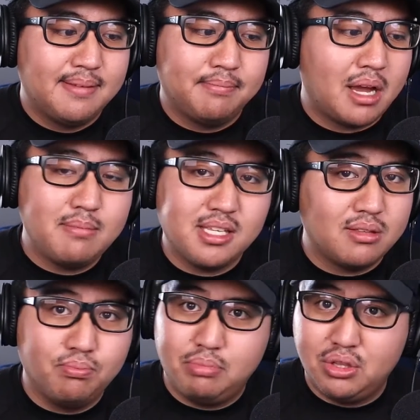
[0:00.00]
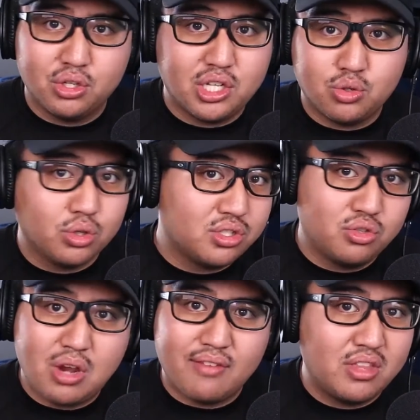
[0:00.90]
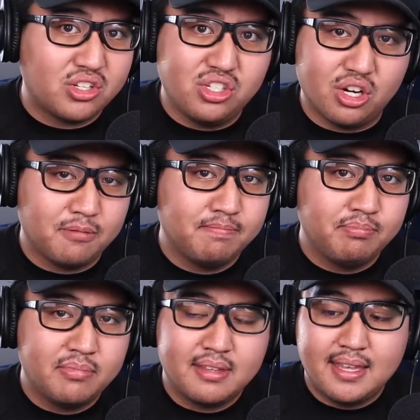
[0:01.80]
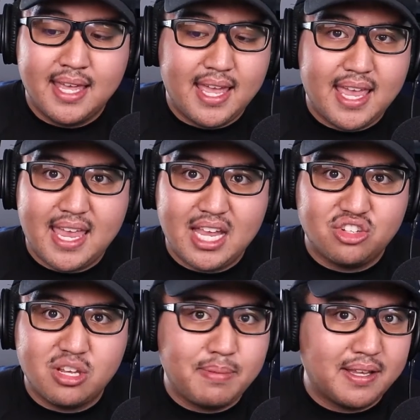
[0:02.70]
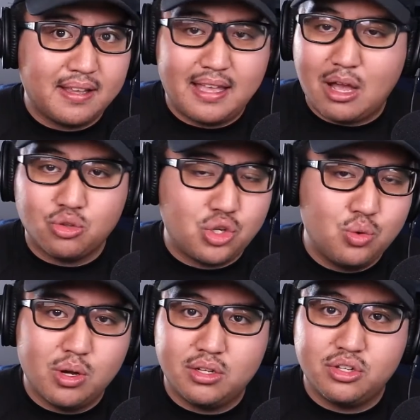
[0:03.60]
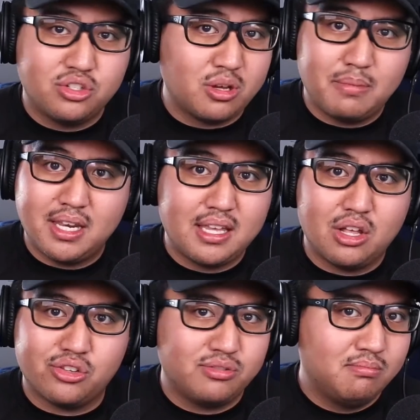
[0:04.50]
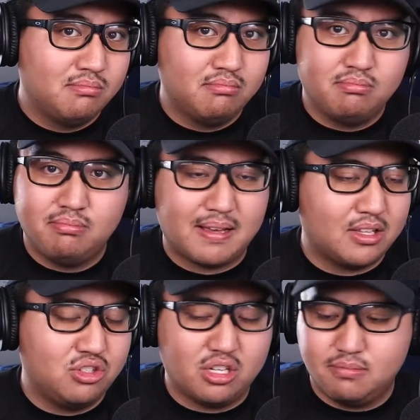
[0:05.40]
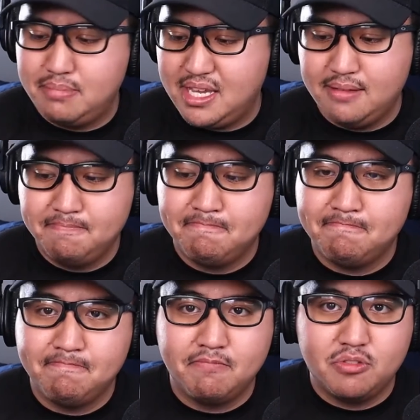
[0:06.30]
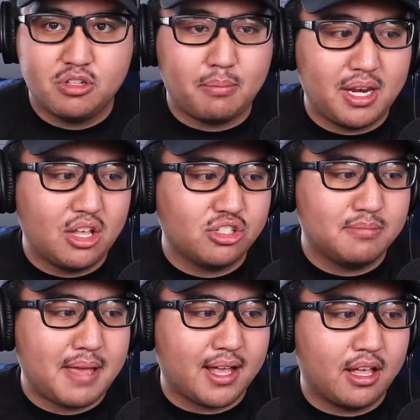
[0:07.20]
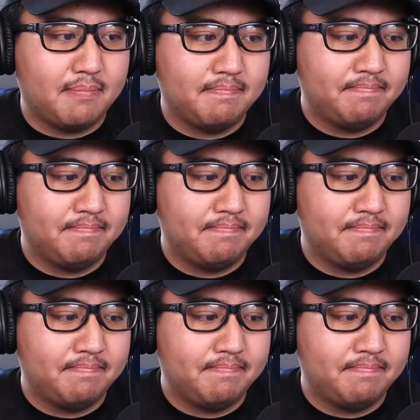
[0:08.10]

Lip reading: Miami can be looking towards the draft next year and shipping out Tua to somebody else that can just be somebody else's backup.